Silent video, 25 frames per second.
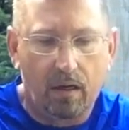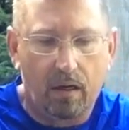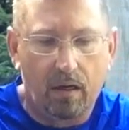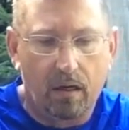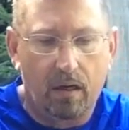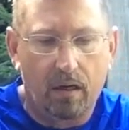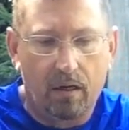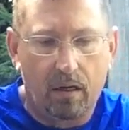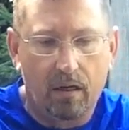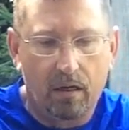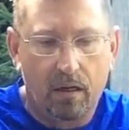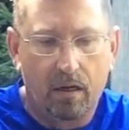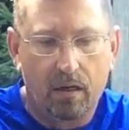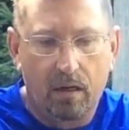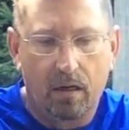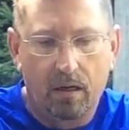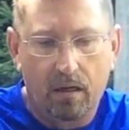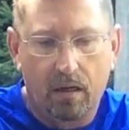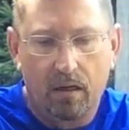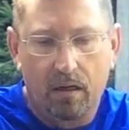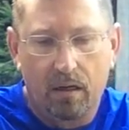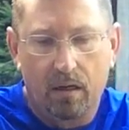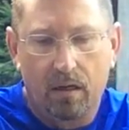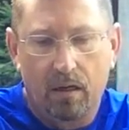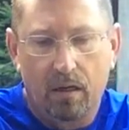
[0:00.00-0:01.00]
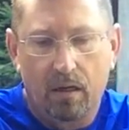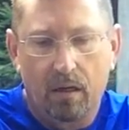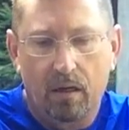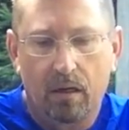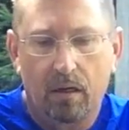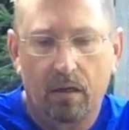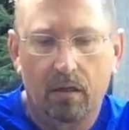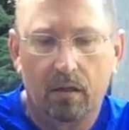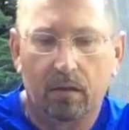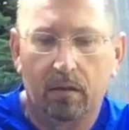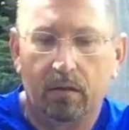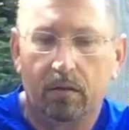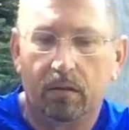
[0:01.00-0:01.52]
a
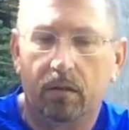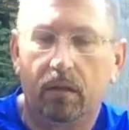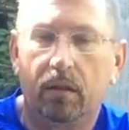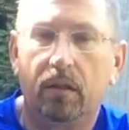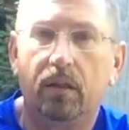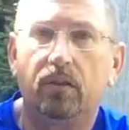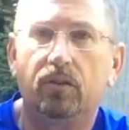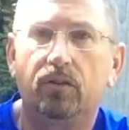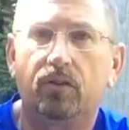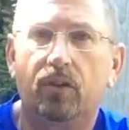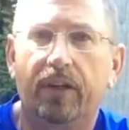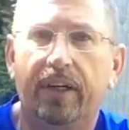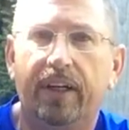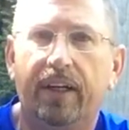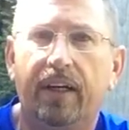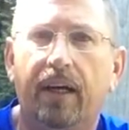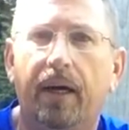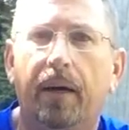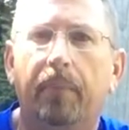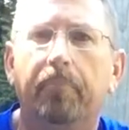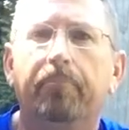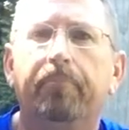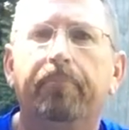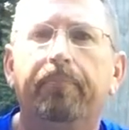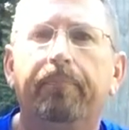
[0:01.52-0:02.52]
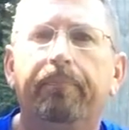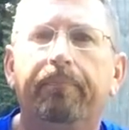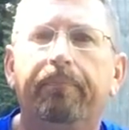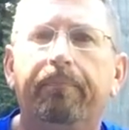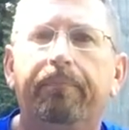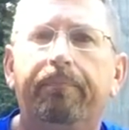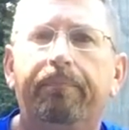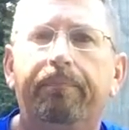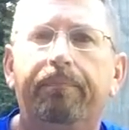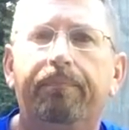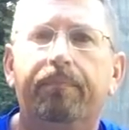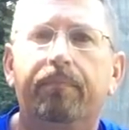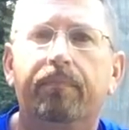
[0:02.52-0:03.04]
little drink cup.
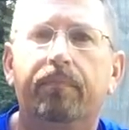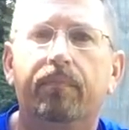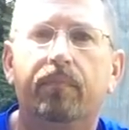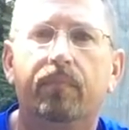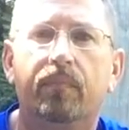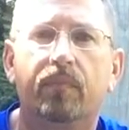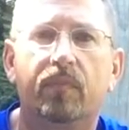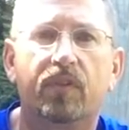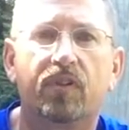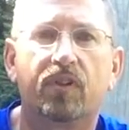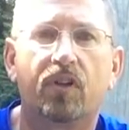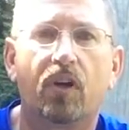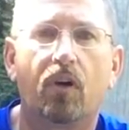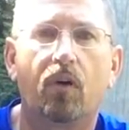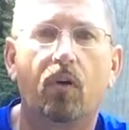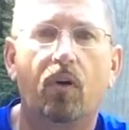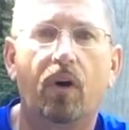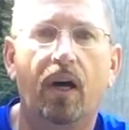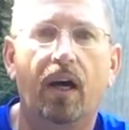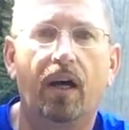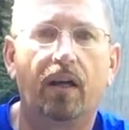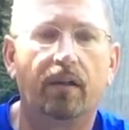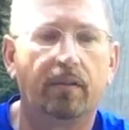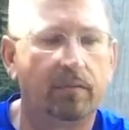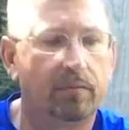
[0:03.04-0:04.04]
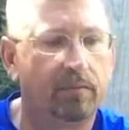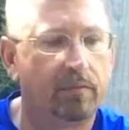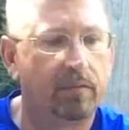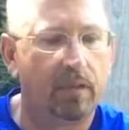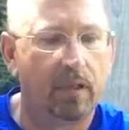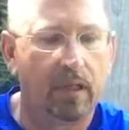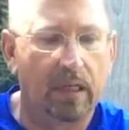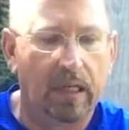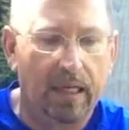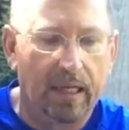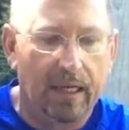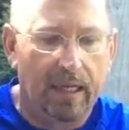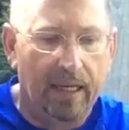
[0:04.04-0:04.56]
So
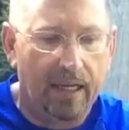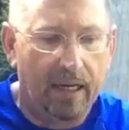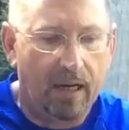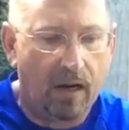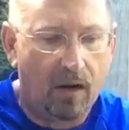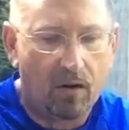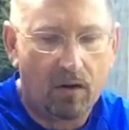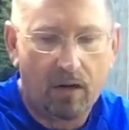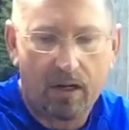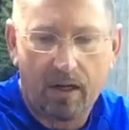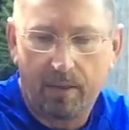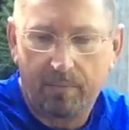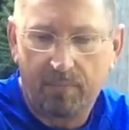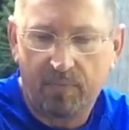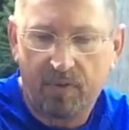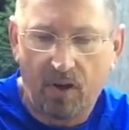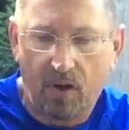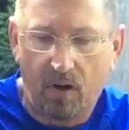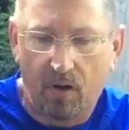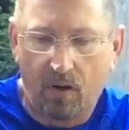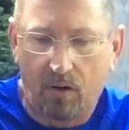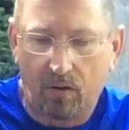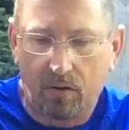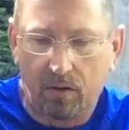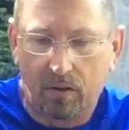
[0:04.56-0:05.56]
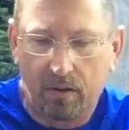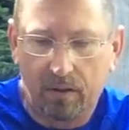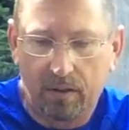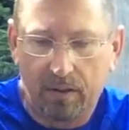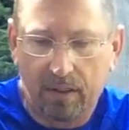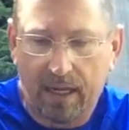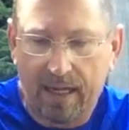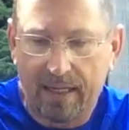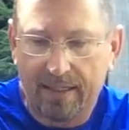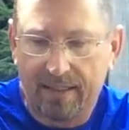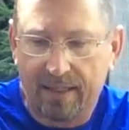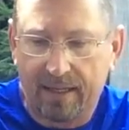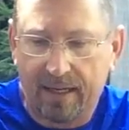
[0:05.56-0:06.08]
it all comes all
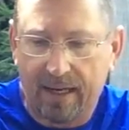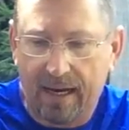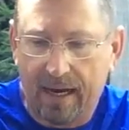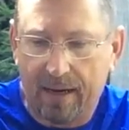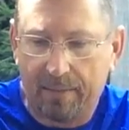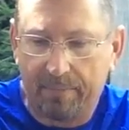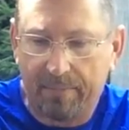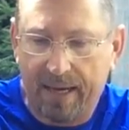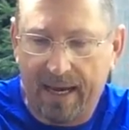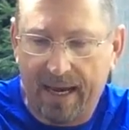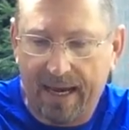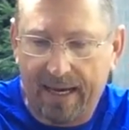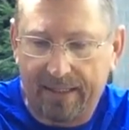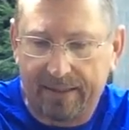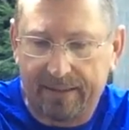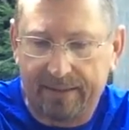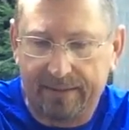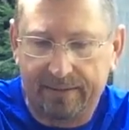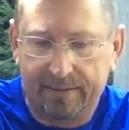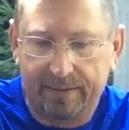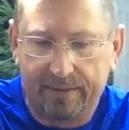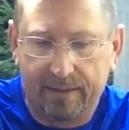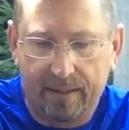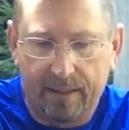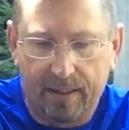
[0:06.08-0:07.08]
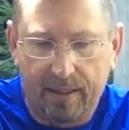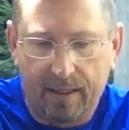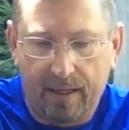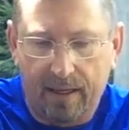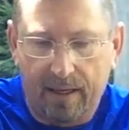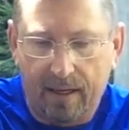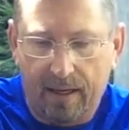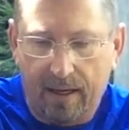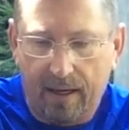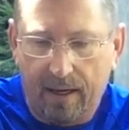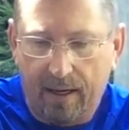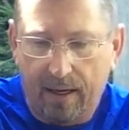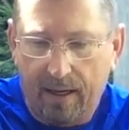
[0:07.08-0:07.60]
nice and compact.
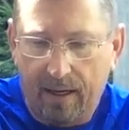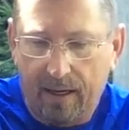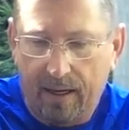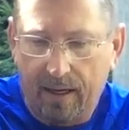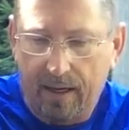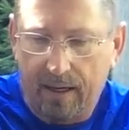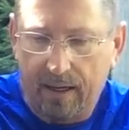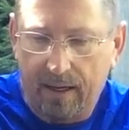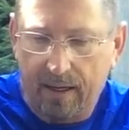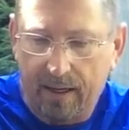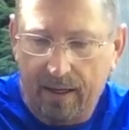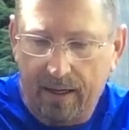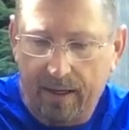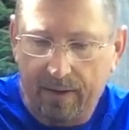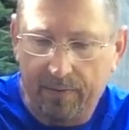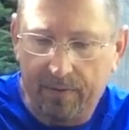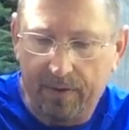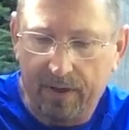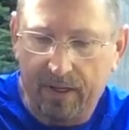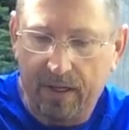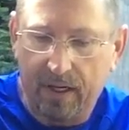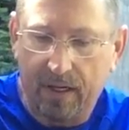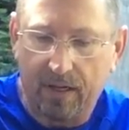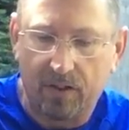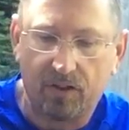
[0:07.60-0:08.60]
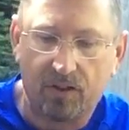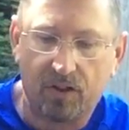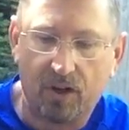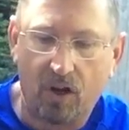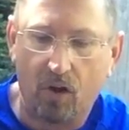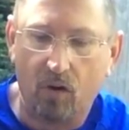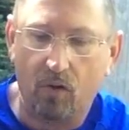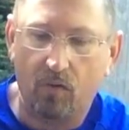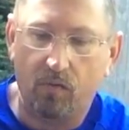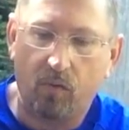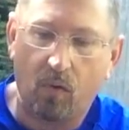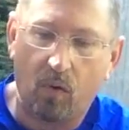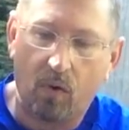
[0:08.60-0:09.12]
The
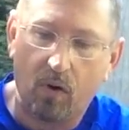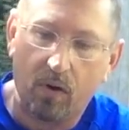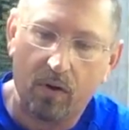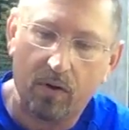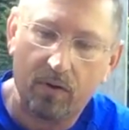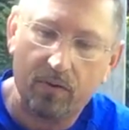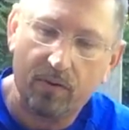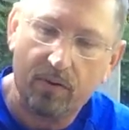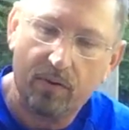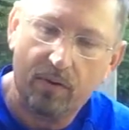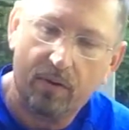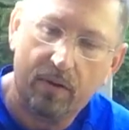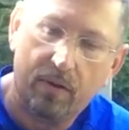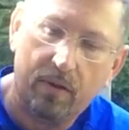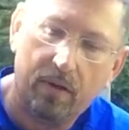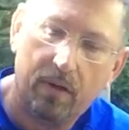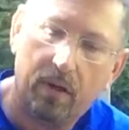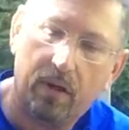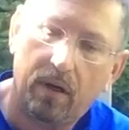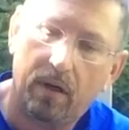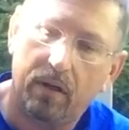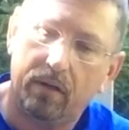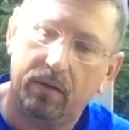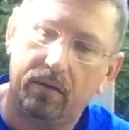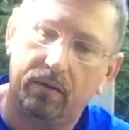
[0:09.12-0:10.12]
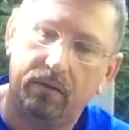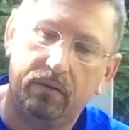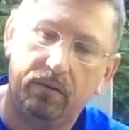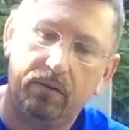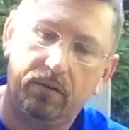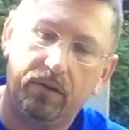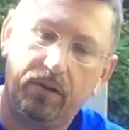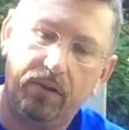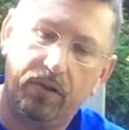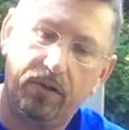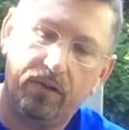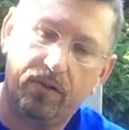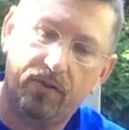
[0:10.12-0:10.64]
stove works.
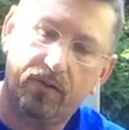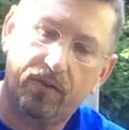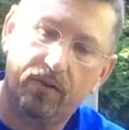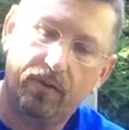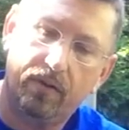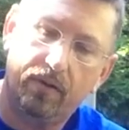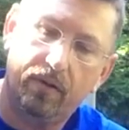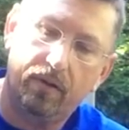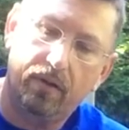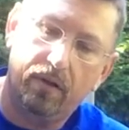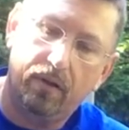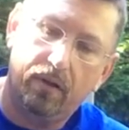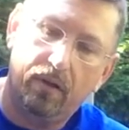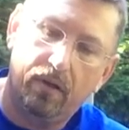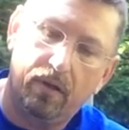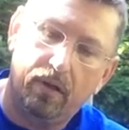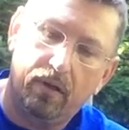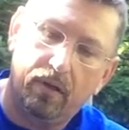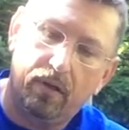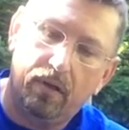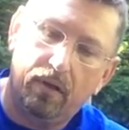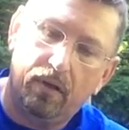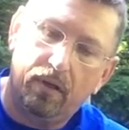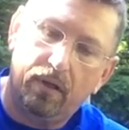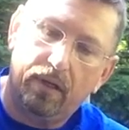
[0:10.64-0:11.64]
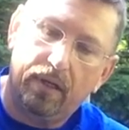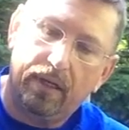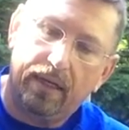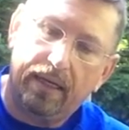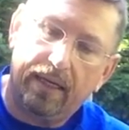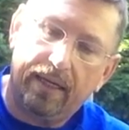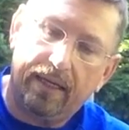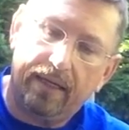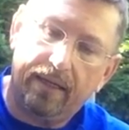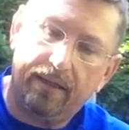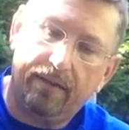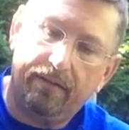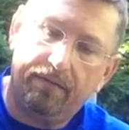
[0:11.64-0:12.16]
You just
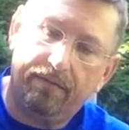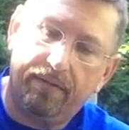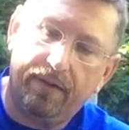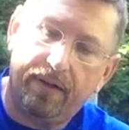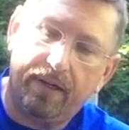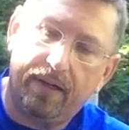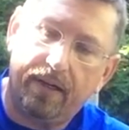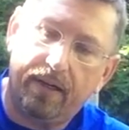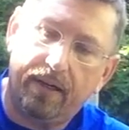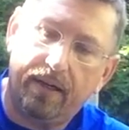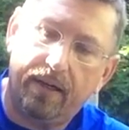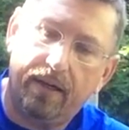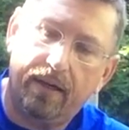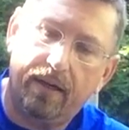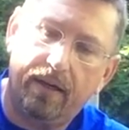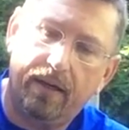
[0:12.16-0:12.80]
kind of